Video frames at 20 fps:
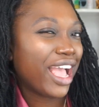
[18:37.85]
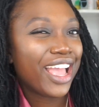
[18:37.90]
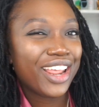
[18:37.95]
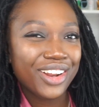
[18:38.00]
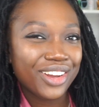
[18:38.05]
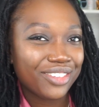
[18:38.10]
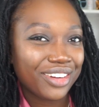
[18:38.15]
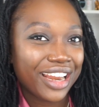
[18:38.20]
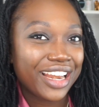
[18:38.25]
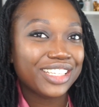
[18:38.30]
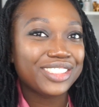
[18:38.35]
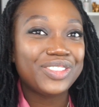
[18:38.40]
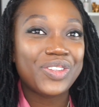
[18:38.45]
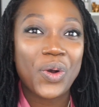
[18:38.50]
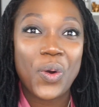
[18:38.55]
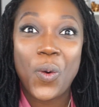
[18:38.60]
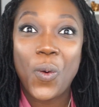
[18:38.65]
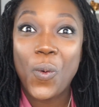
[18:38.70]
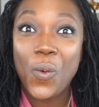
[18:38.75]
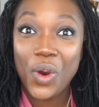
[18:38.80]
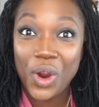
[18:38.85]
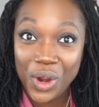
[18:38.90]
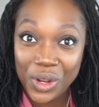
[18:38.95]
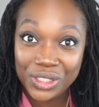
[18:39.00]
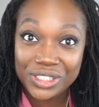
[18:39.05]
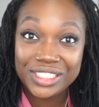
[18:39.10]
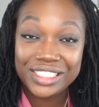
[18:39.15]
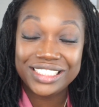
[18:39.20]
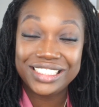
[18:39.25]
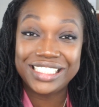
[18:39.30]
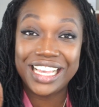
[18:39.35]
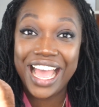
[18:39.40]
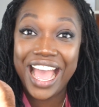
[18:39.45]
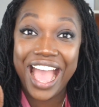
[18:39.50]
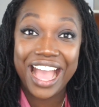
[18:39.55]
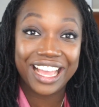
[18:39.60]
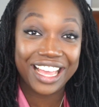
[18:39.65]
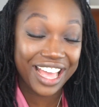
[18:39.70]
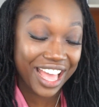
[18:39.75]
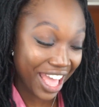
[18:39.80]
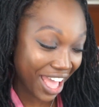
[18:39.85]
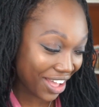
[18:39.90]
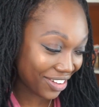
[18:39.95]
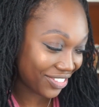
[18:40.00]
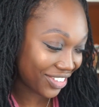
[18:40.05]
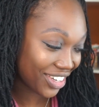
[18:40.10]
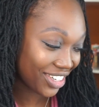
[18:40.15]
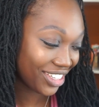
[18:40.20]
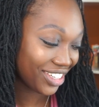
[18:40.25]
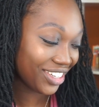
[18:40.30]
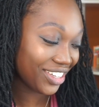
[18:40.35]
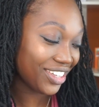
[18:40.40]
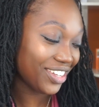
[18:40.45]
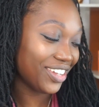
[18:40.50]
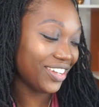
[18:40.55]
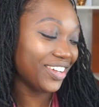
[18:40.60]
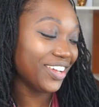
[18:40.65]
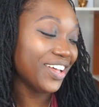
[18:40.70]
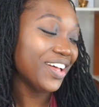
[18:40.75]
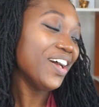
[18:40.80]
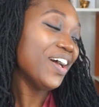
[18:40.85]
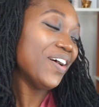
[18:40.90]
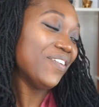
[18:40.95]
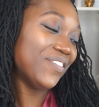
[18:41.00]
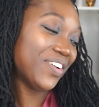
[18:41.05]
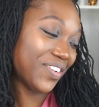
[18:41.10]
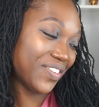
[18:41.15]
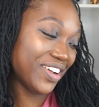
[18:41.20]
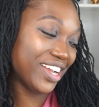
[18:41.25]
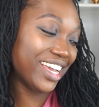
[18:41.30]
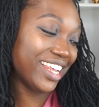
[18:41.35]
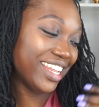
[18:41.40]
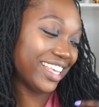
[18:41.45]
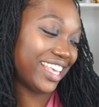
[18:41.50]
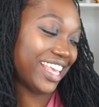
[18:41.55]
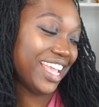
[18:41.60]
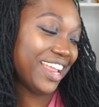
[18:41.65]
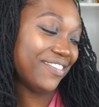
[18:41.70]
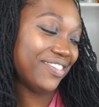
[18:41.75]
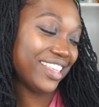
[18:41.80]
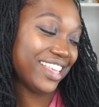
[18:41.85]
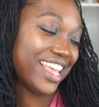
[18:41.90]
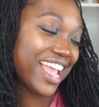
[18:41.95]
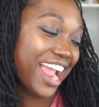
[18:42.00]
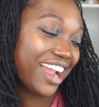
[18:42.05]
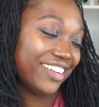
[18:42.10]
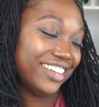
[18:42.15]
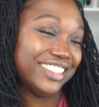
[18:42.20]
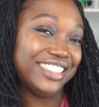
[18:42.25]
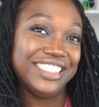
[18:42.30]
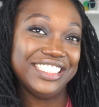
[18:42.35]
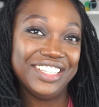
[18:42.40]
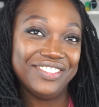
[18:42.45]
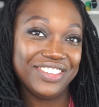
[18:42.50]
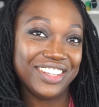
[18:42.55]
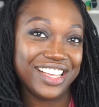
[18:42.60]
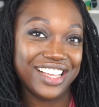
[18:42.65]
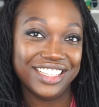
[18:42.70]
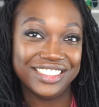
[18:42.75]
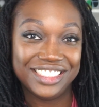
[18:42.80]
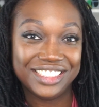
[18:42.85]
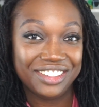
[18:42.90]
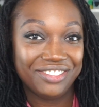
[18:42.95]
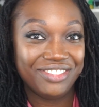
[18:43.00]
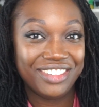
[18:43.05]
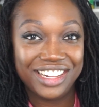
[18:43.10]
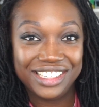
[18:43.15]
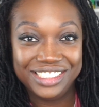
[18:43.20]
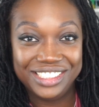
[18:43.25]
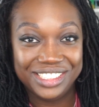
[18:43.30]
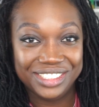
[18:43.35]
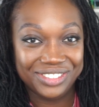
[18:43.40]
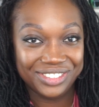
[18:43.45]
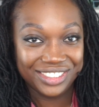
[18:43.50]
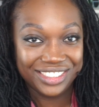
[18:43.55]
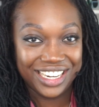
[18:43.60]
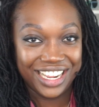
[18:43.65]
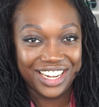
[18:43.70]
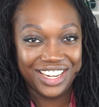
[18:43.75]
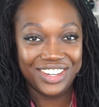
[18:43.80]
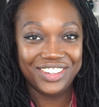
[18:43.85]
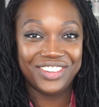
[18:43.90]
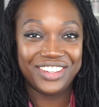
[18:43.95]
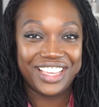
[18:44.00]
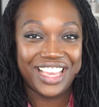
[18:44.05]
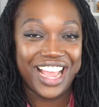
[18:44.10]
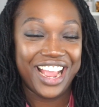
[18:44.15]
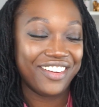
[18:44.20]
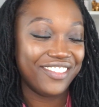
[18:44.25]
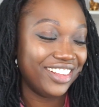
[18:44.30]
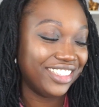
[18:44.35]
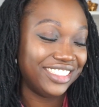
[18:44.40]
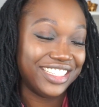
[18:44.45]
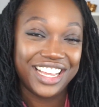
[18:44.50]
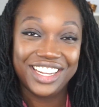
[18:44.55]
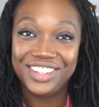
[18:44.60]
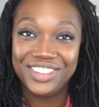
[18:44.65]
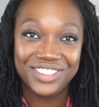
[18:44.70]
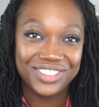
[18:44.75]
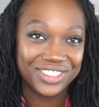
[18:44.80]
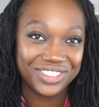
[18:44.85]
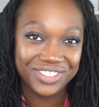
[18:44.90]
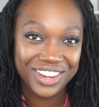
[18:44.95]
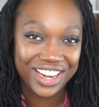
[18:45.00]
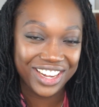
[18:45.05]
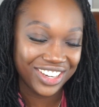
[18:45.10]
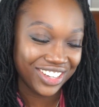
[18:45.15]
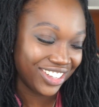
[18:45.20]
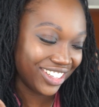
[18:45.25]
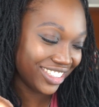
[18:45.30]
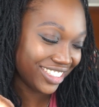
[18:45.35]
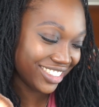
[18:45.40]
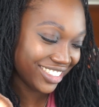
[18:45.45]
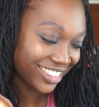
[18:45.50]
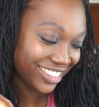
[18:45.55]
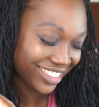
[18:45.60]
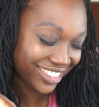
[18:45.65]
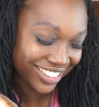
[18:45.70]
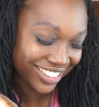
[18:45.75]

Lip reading: know, right? It's the worst tag ever. But we're going to keep the carrot seed because it's a vegetable and I know carrots and I don't know retinol.